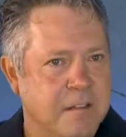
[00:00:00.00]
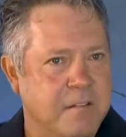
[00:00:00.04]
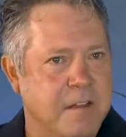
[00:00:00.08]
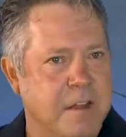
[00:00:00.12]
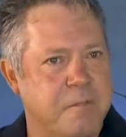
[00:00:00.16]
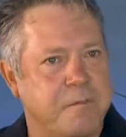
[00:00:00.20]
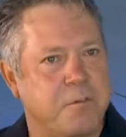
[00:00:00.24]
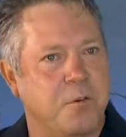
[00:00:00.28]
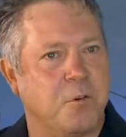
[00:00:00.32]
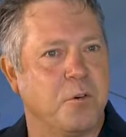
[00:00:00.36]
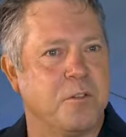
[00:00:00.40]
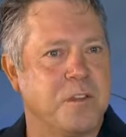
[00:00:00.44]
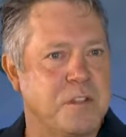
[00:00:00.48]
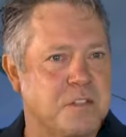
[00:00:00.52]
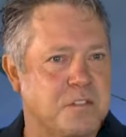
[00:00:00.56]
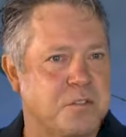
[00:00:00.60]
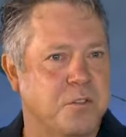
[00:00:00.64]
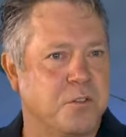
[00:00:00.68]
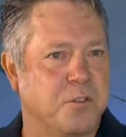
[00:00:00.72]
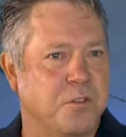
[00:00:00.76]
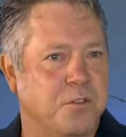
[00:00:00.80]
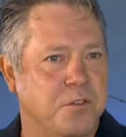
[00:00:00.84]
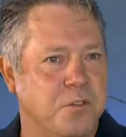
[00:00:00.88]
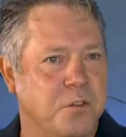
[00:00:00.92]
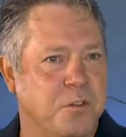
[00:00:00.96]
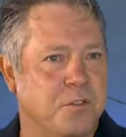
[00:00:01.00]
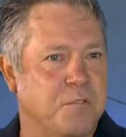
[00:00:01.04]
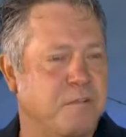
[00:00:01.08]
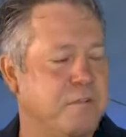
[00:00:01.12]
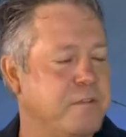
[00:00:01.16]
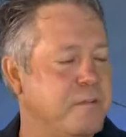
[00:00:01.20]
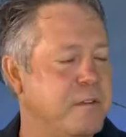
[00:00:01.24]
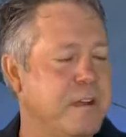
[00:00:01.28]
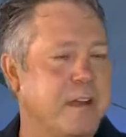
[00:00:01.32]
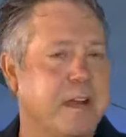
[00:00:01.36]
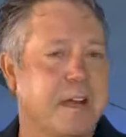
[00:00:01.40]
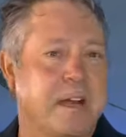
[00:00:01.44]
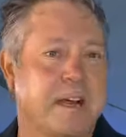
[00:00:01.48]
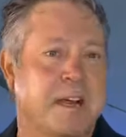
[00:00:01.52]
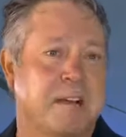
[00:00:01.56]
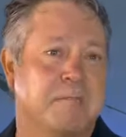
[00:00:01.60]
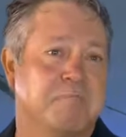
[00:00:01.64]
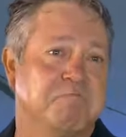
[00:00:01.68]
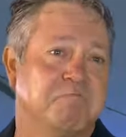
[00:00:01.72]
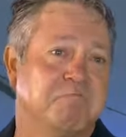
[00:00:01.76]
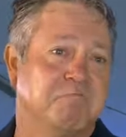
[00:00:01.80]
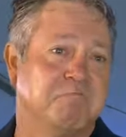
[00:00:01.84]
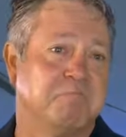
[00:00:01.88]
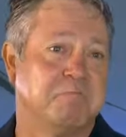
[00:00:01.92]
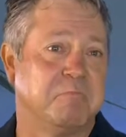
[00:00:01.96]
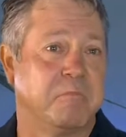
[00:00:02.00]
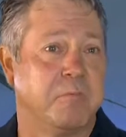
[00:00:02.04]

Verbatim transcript: therefore, this all sort of um,